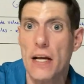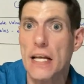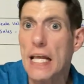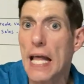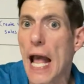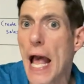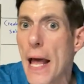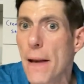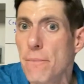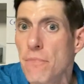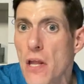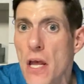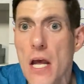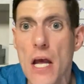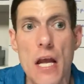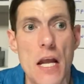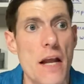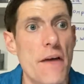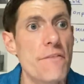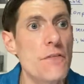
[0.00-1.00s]
Again,
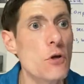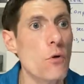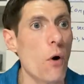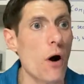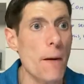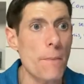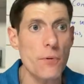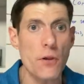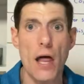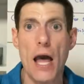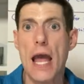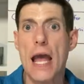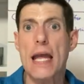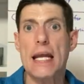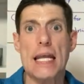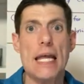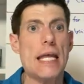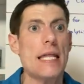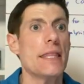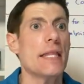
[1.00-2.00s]
if you are
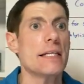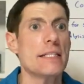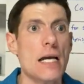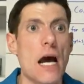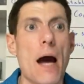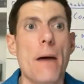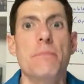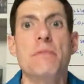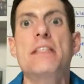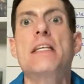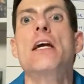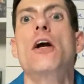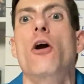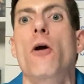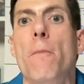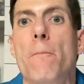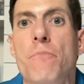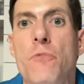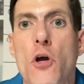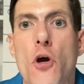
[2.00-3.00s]
playing in the top
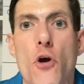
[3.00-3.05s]
tier,